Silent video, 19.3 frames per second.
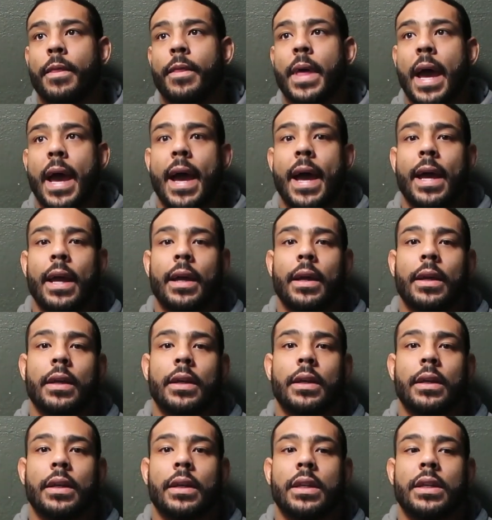that
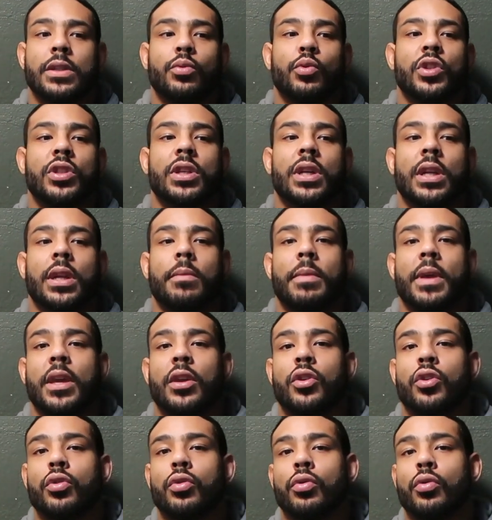is what's going to
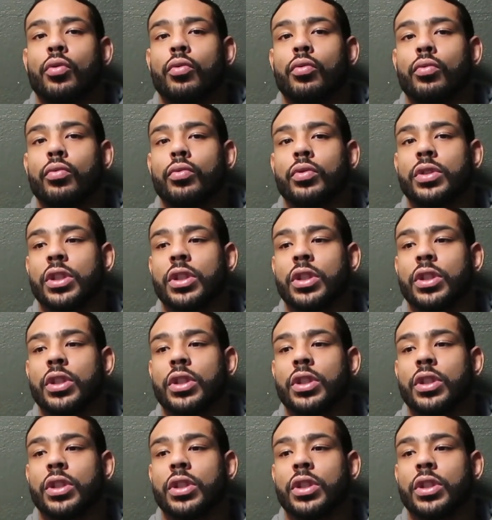make you